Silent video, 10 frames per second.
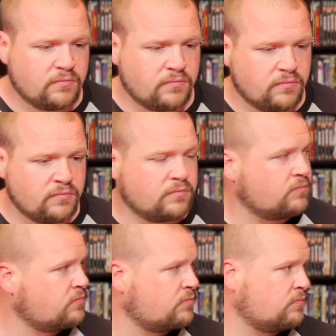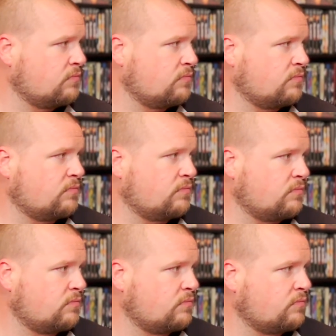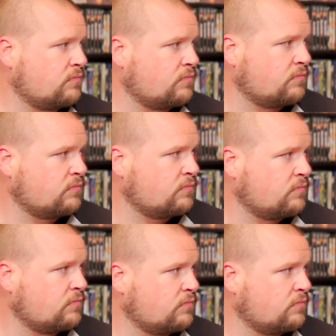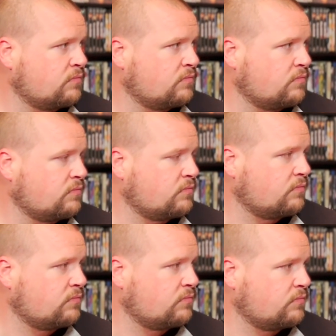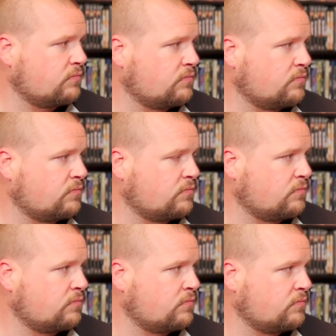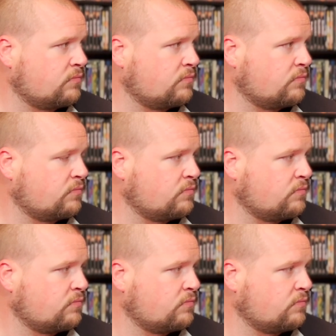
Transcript: The person shown says nothing.